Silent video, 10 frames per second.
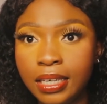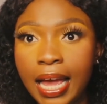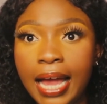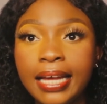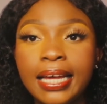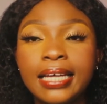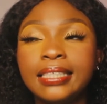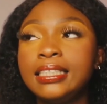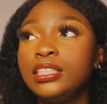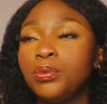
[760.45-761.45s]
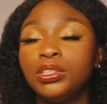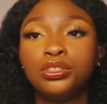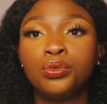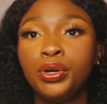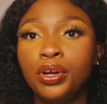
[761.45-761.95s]
Like, this is what
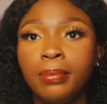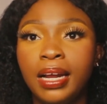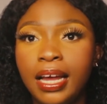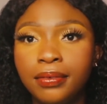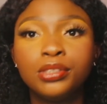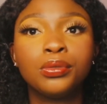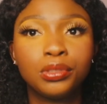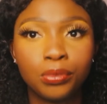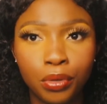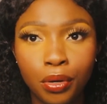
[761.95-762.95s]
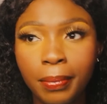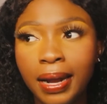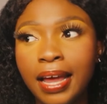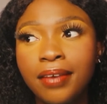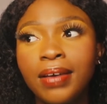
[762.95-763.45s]
is going on in my life, this is what's going on in
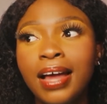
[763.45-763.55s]
my life.